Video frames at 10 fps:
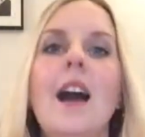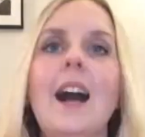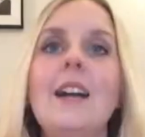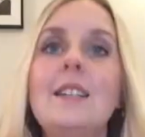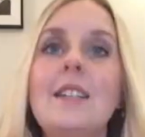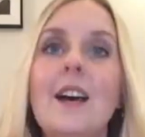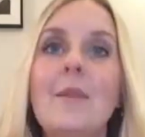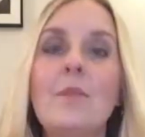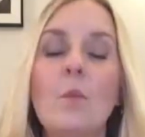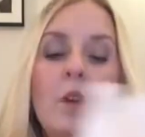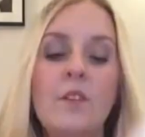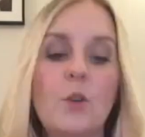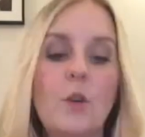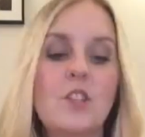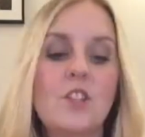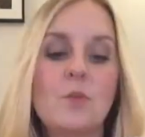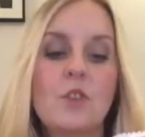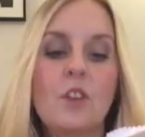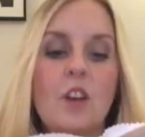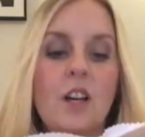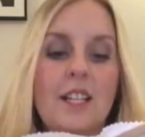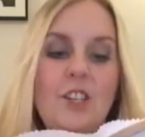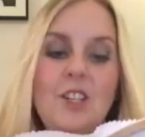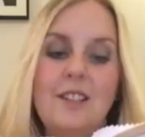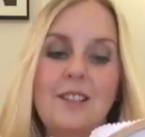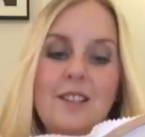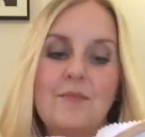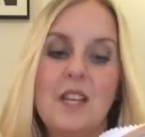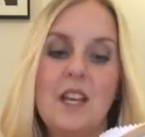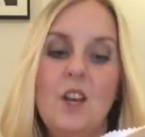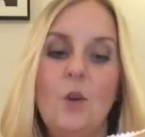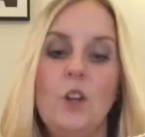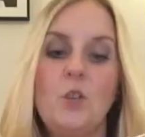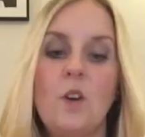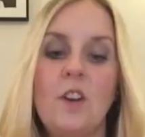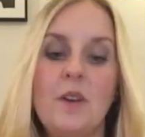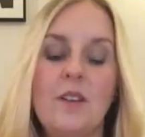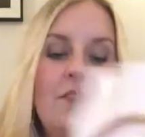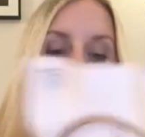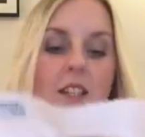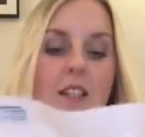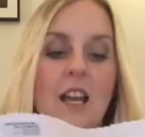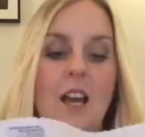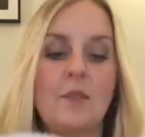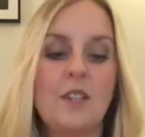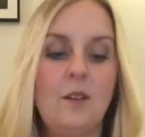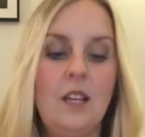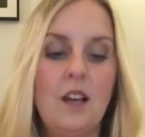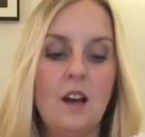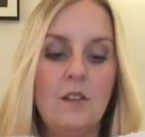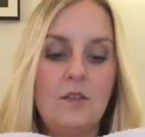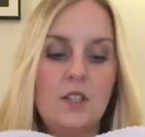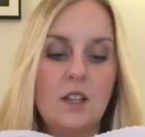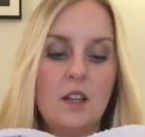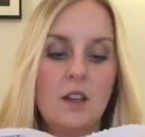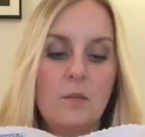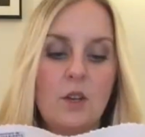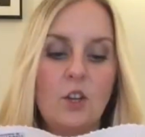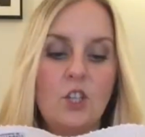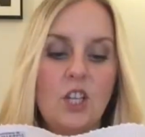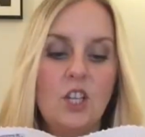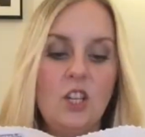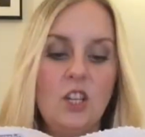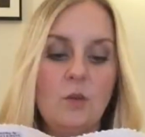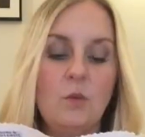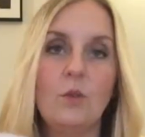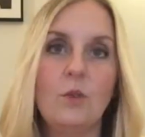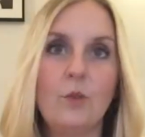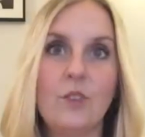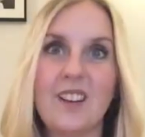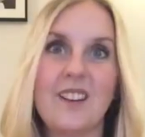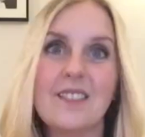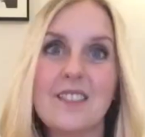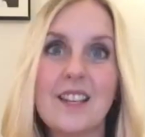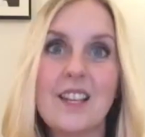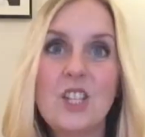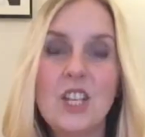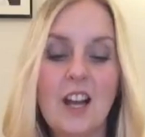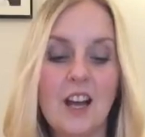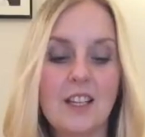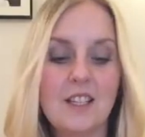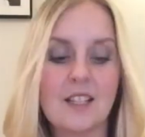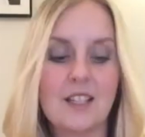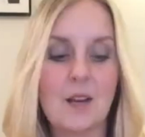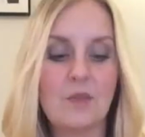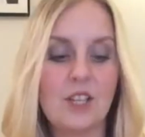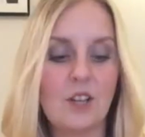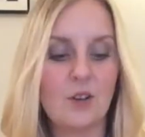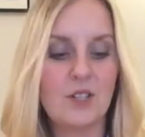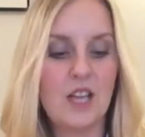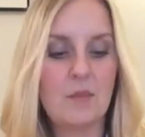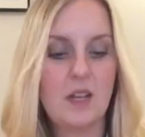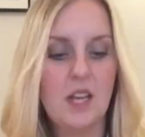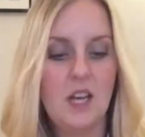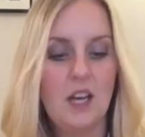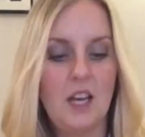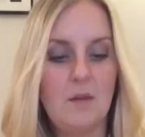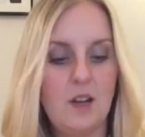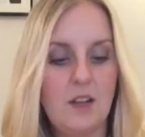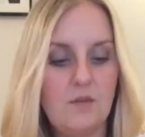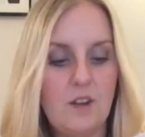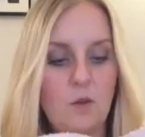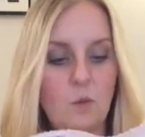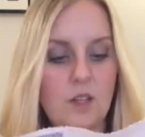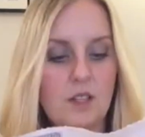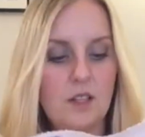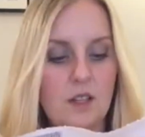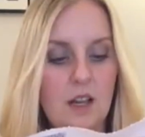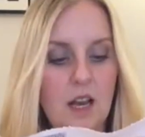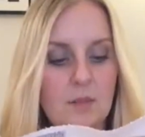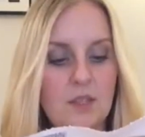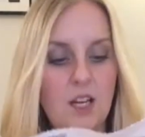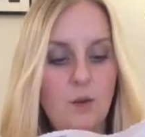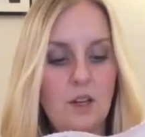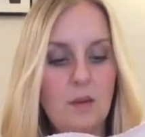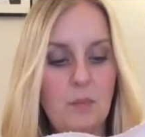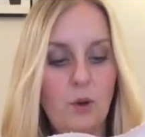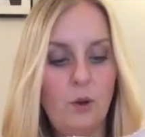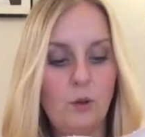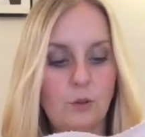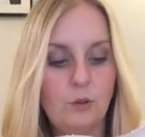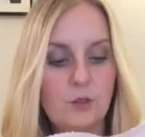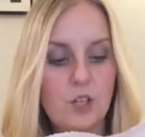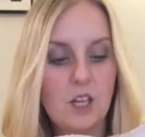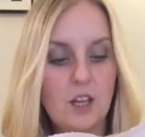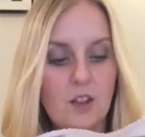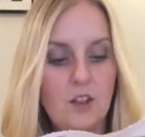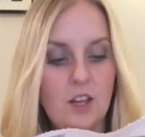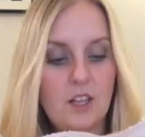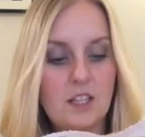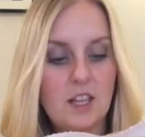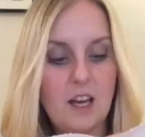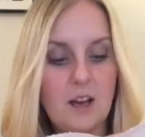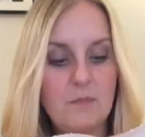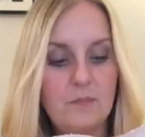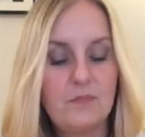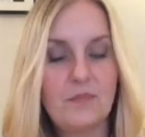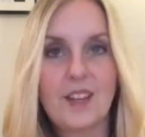And um, one of the questions was on the Kardashians, which one of my friends absolutely loved because she knew all the answers. She likes the celebrity gossip. And my other friend was absolutely appalled that um,